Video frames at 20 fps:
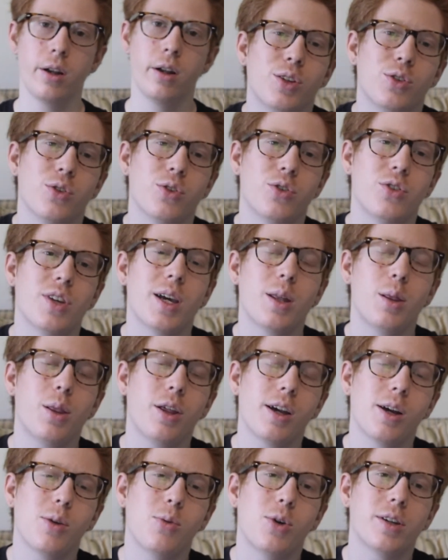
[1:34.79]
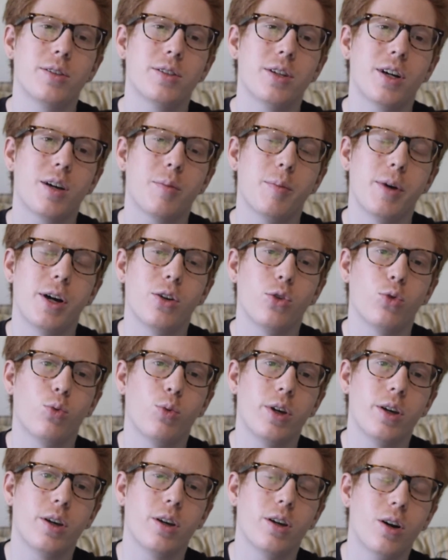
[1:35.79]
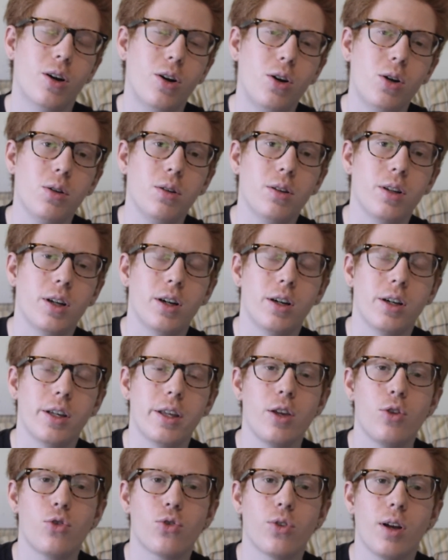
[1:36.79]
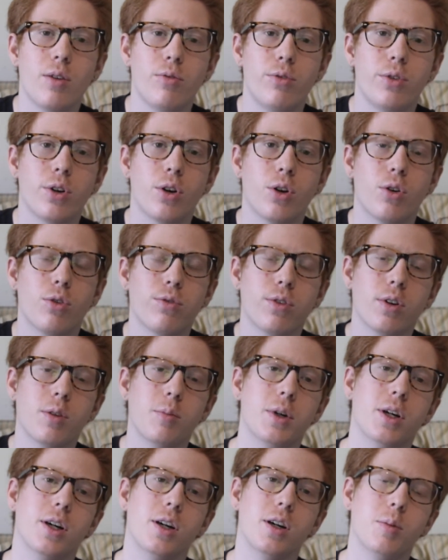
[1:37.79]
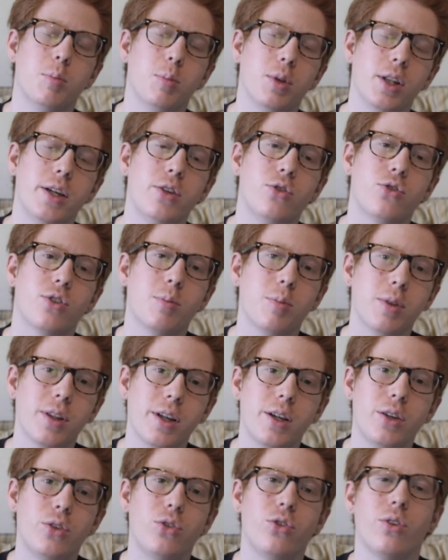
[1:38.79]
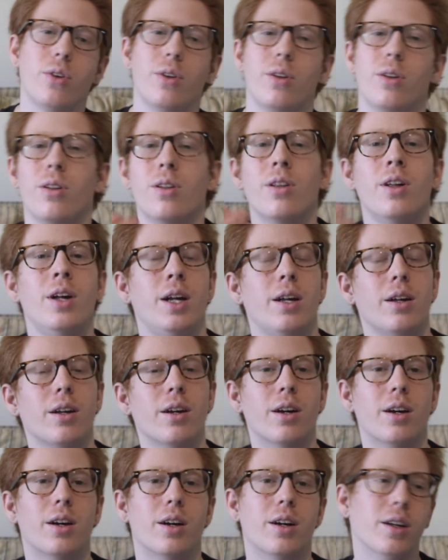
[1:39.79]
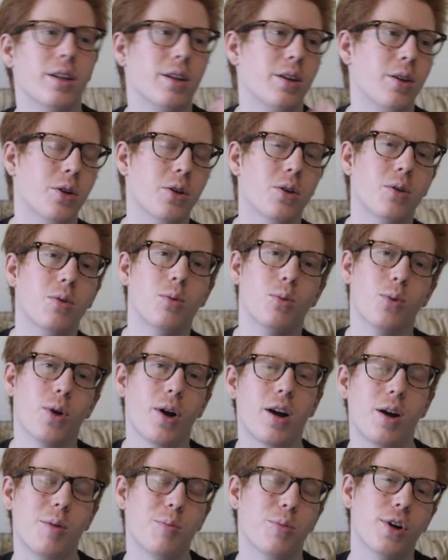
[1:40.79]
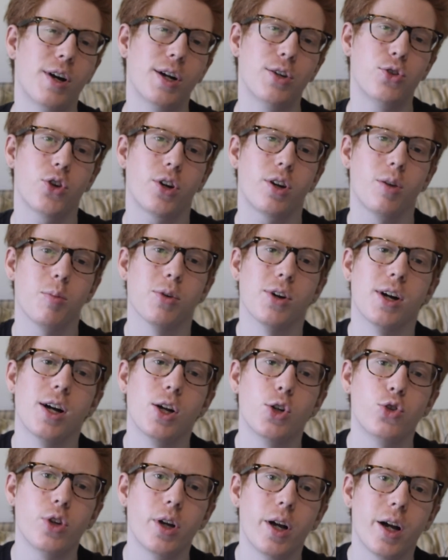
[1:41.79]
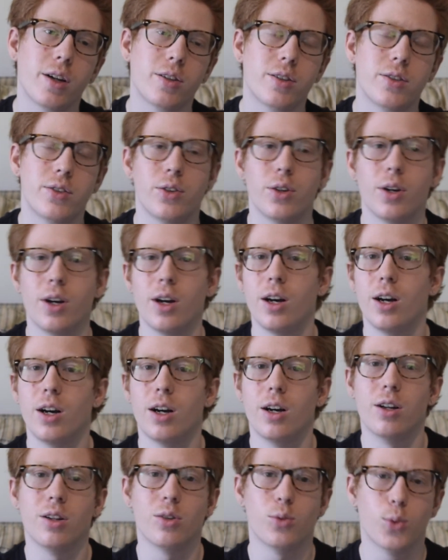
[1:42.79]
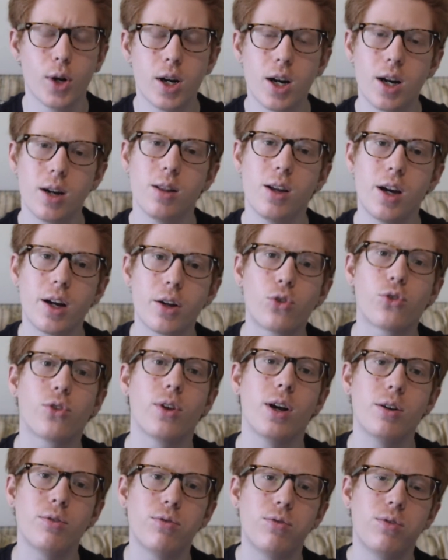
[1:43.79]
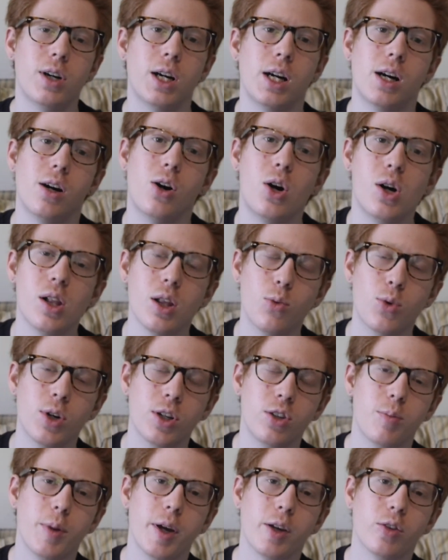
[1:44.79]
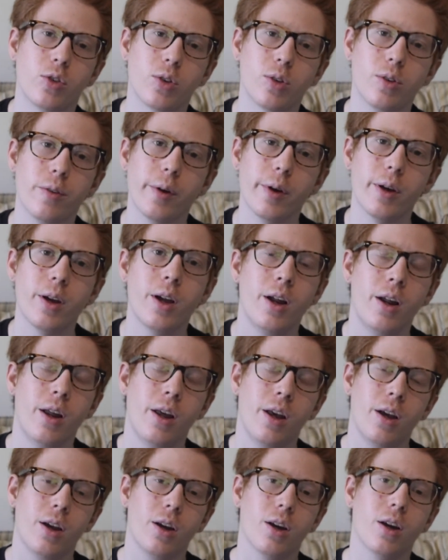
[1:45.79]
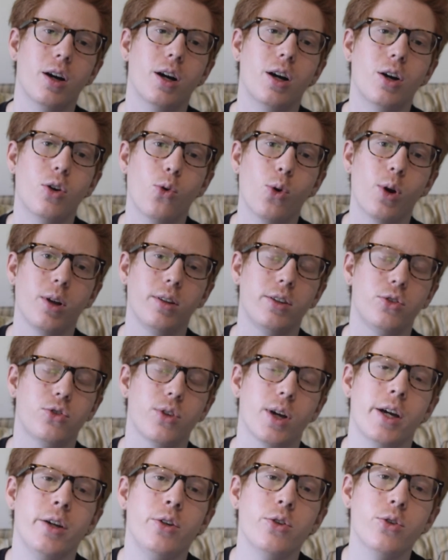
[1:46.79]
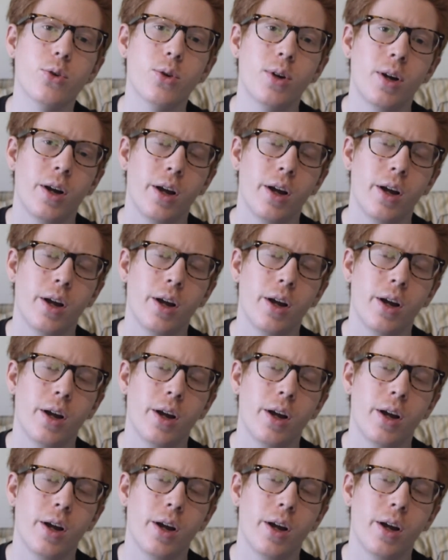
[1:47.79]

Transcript: So the second thing I want to talk about is we all each love to go from place to place and work on project to project, work on a lot of stuff all at once, basically, or at least I do.